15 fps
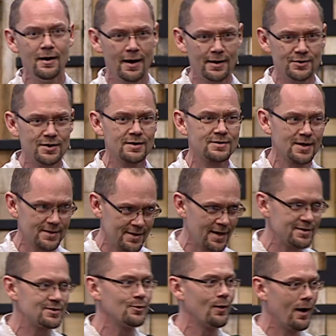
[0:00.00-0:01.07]
And Jesus says,
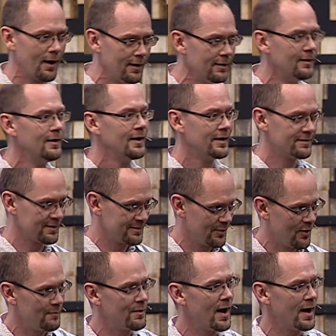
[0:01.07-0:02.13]
Yes, you are. And he says, No,
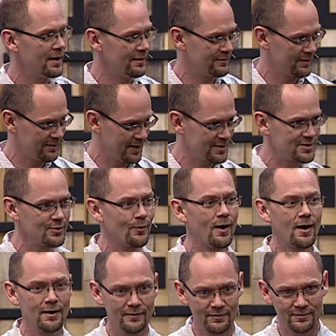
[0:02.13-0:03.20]
I'm not. And he says, Yes, you
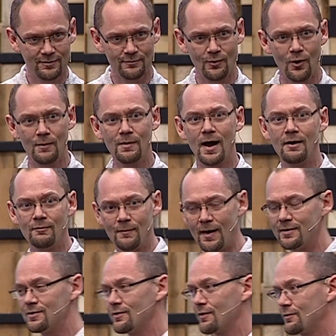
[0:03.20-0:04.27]
are. And he says, No, I'm not.
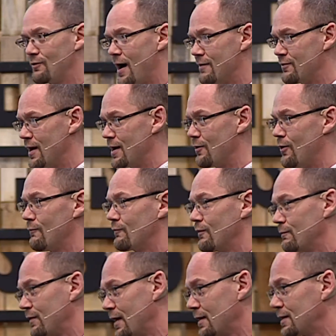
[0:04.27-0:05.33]
Reminds you of the drive you had home from
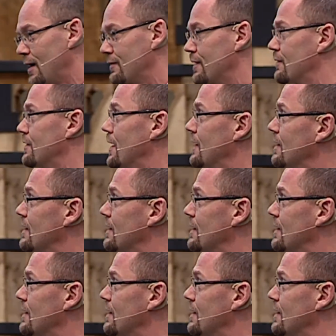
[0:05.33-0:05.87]
St. Cloud the other day,